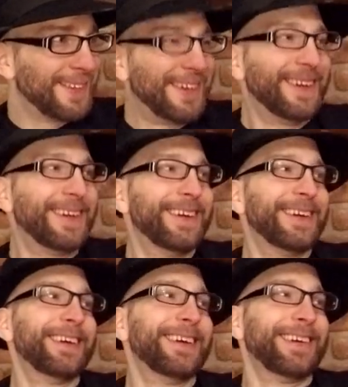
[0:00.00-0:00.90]

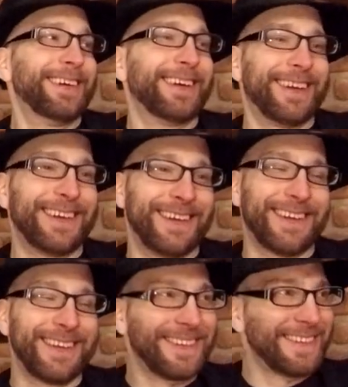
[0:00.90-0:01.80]

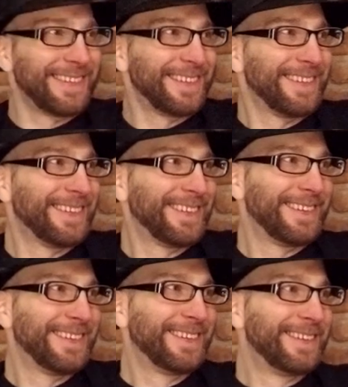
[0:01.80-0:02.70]

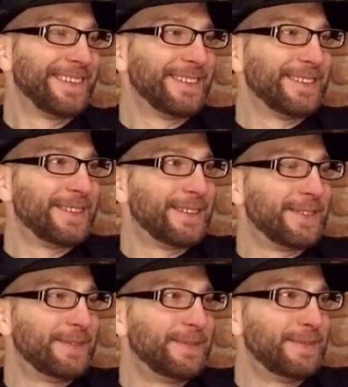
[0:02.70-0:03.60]

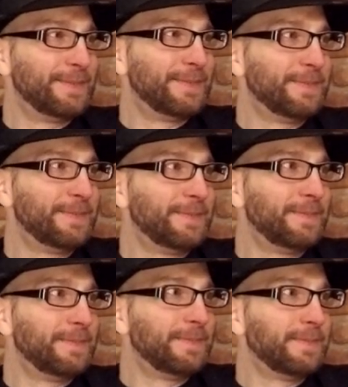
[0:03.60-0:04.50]

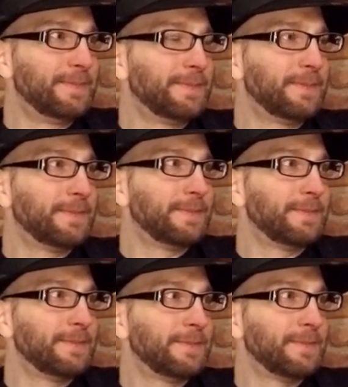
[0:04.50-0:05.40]

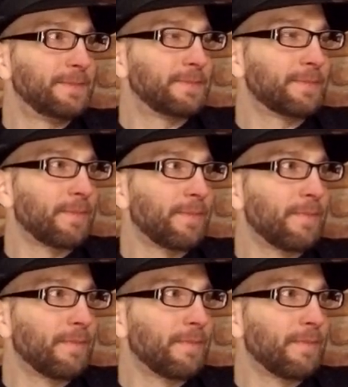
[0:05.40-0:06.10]
This person isn't speaking.